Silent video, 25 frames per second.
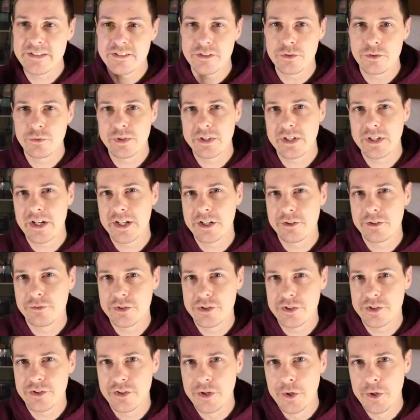So we're kind of
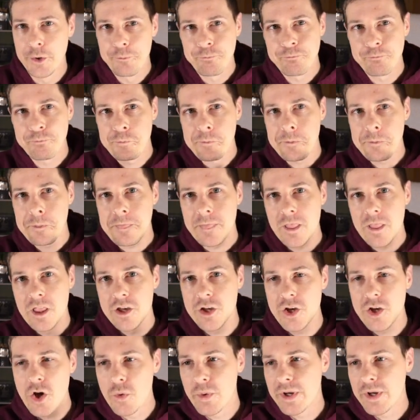just
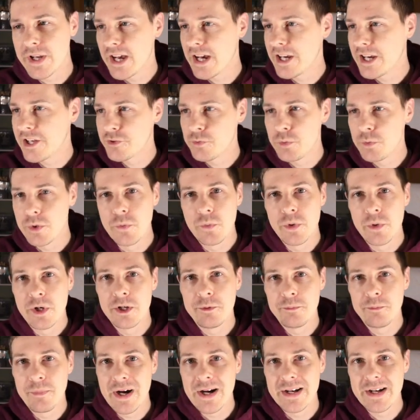going as we
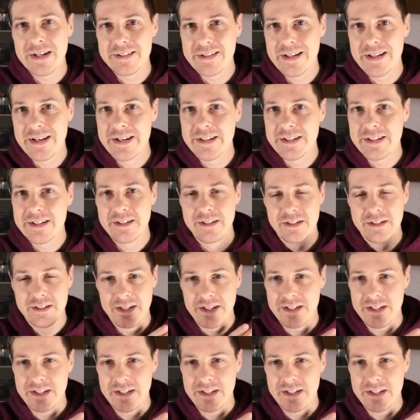were back then,